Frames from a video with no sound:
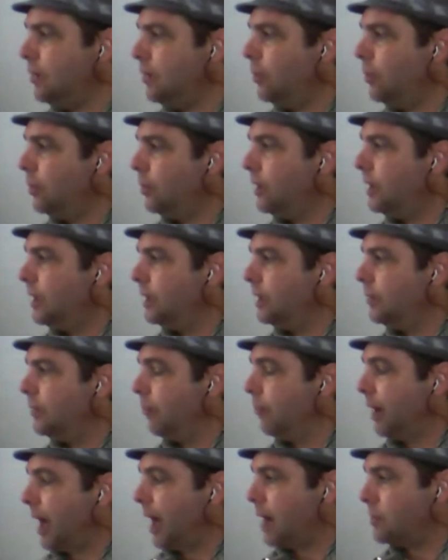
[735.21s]

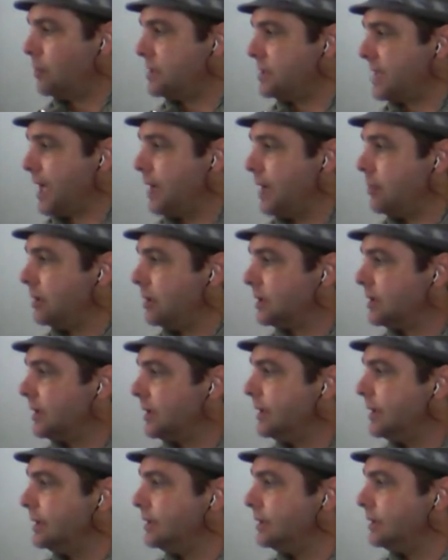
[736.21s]
but I was able
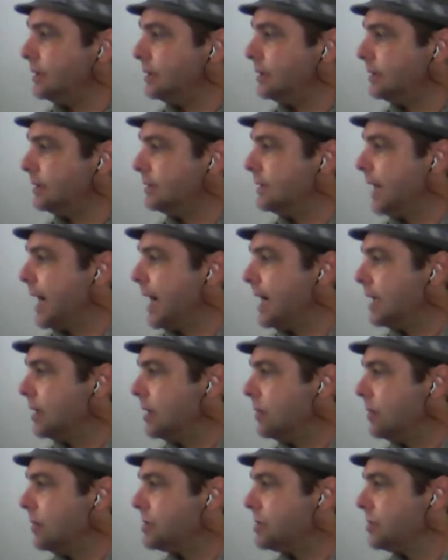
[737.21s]
to
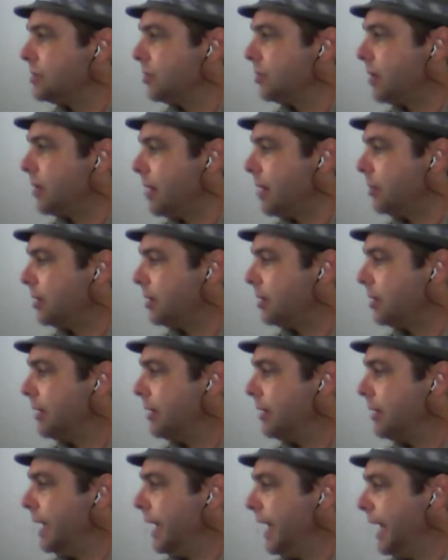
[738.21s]
diagnose the problem
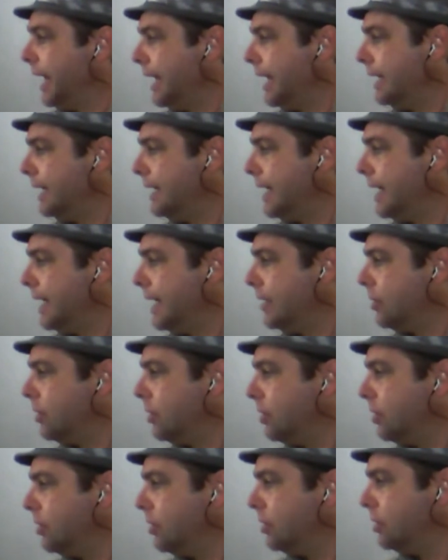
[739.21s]
and get
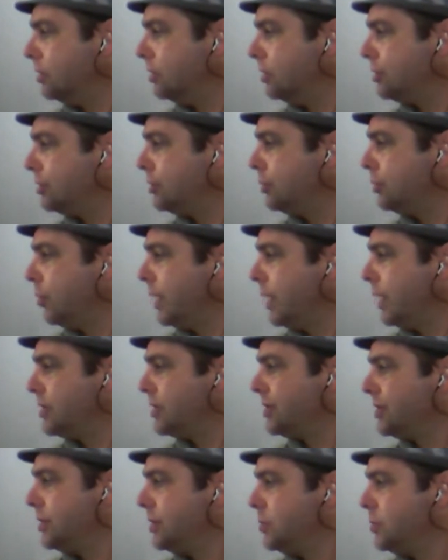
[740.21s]
her to where
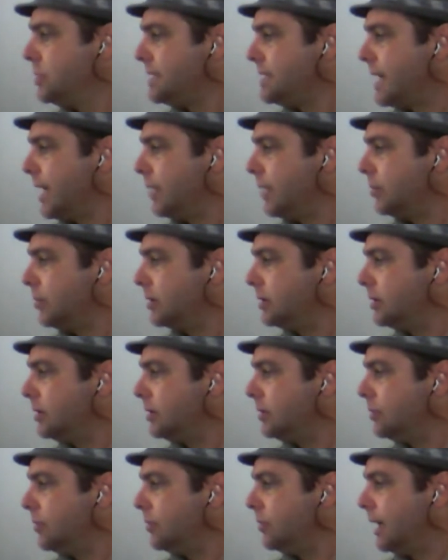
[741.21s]
she was able
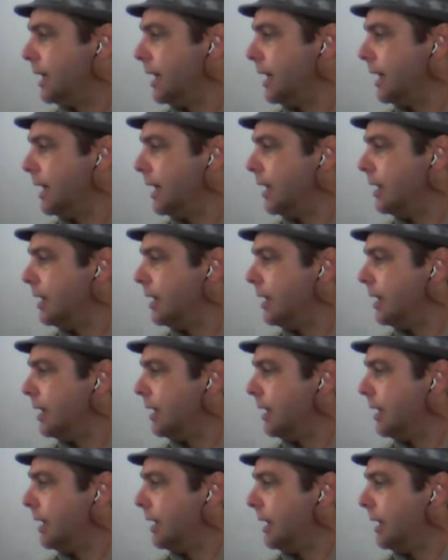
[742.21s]
to
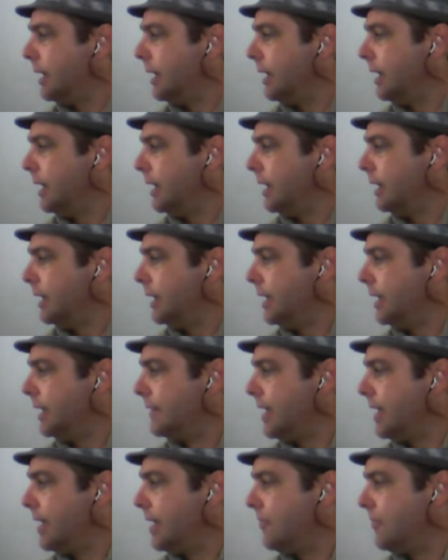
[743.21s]
get
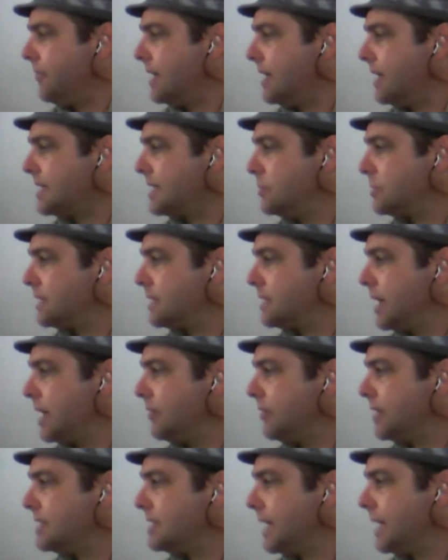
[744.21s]
that fixed. It was kind
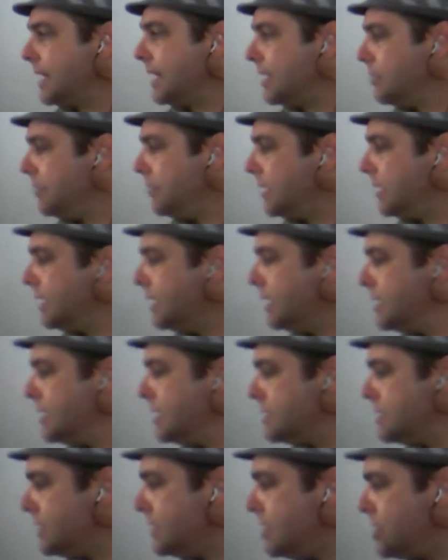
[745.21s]
of exciting
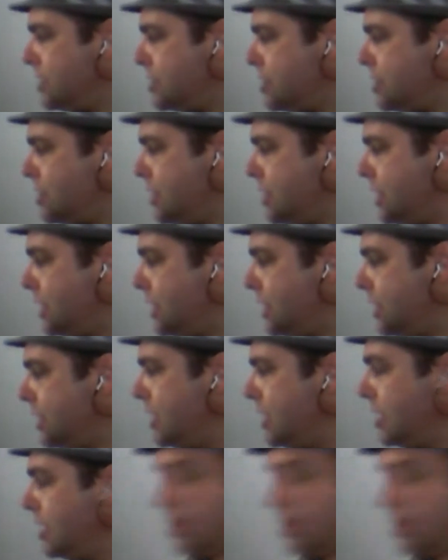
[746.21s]
because she